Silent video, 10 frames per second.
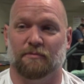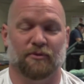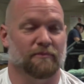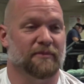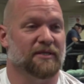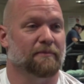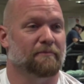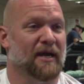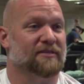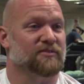put me
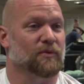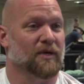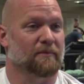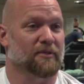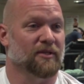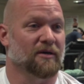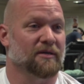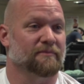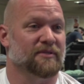back to where I belong,